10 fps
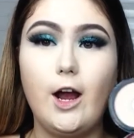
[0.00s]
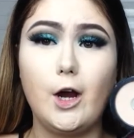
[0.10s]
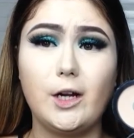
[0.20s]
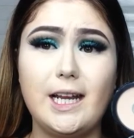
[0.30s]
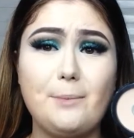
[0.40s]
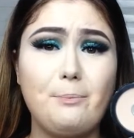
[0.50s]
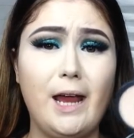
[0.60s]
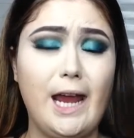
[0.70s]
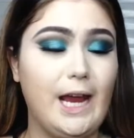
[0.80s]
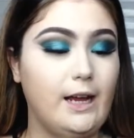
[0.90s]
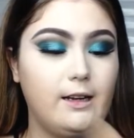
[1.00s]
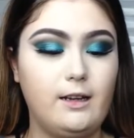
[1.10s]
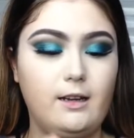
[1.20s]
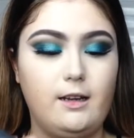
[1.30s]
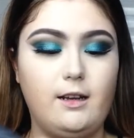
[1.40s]
Already hit pan
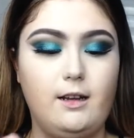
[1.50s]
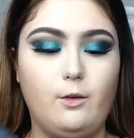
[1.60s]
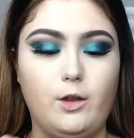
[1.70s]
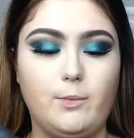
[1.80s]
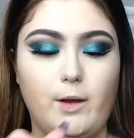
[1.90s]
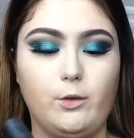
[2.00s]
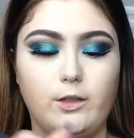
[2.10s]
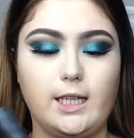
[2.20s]
with my Real